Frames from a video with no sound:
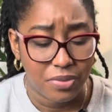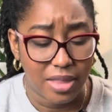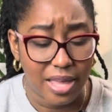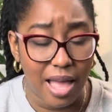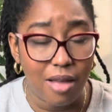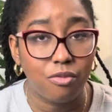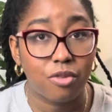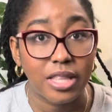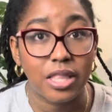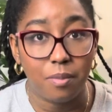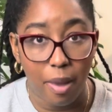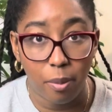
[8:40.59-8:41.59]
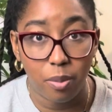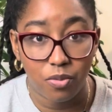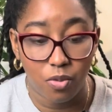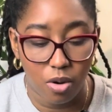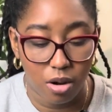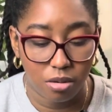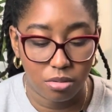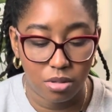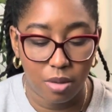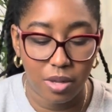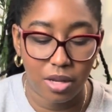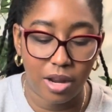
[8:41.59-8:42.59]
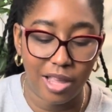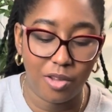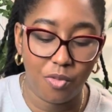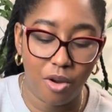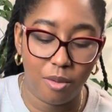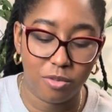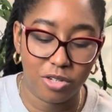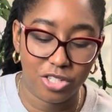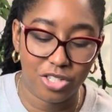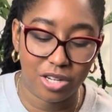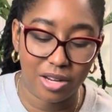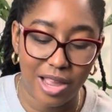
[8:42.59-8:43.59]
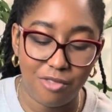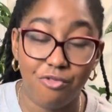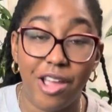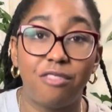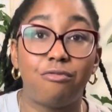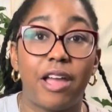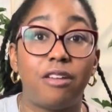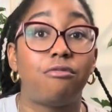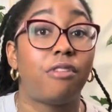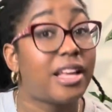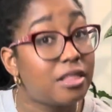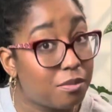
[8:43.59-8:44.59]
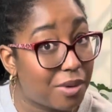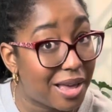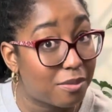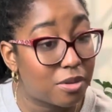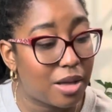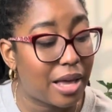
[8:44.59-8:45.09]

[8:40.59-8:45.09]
Like, I've read the Bible before. I mean, I grew up Christian. I read the Bible.